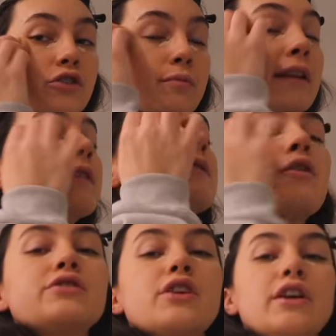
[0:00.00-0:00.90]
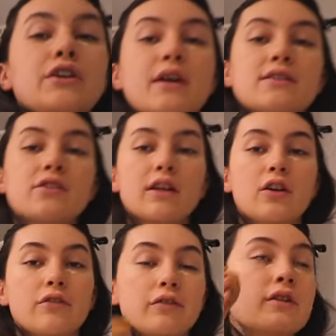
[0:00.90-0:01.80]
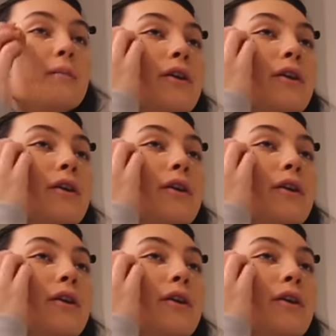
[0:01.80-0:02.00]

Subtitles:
to just blend this out. Sorry, you guys are like not in front of the